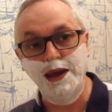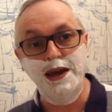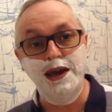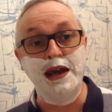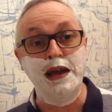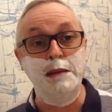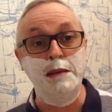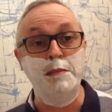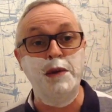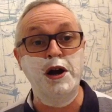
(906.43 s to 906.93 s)

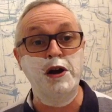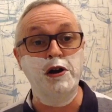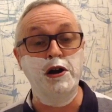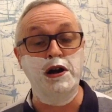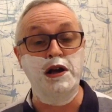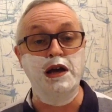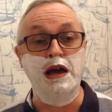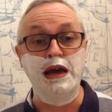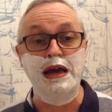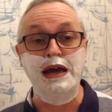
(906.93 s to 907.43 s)
In
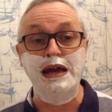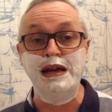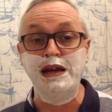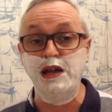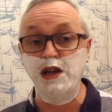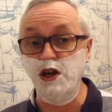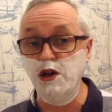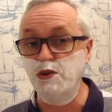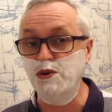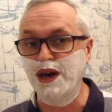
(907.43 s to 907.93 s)
America, in
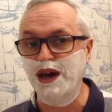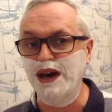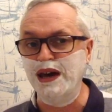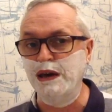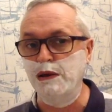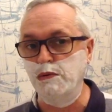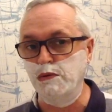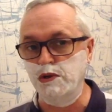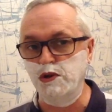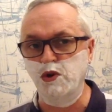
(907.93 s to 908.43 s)
the UK
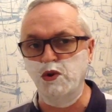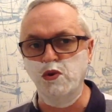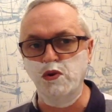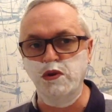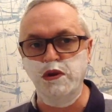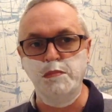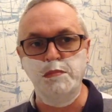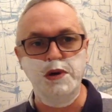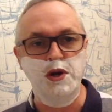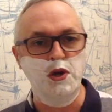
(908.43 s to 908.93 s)
it was called
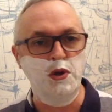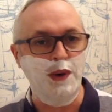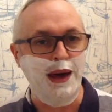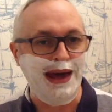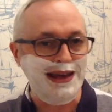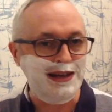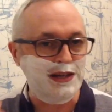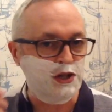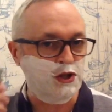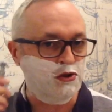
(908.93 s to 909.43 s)
the Blue
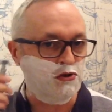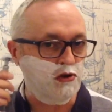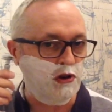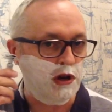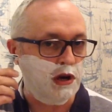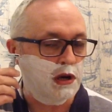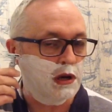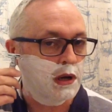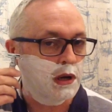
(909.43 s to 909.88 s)
Extra.